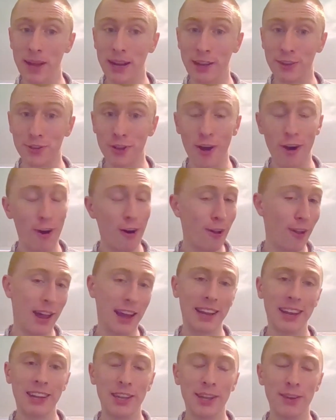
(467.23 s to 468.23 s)
That is all
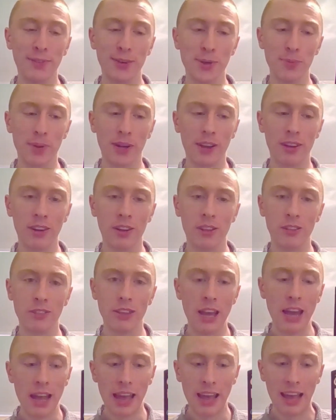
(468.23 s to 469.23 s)
I can give you because,